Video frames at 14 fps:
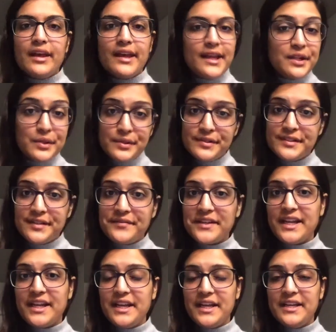
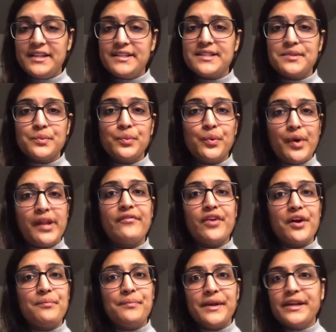Inclusivity is one of
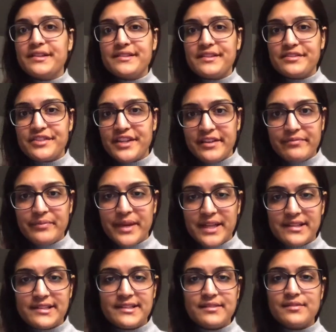our biggest
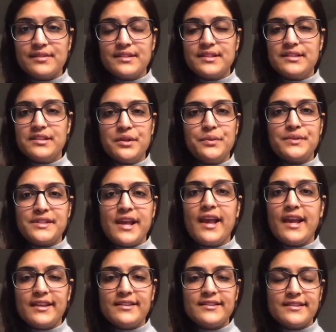achievements to
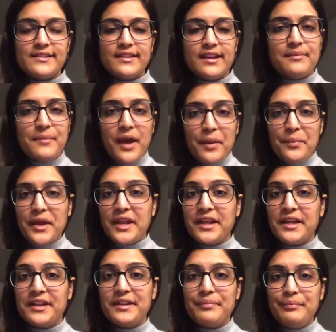date, in my
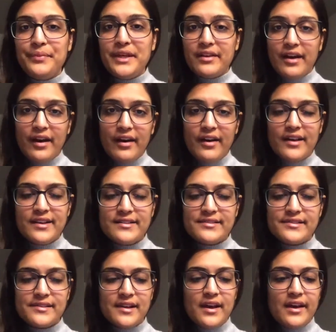opinion, because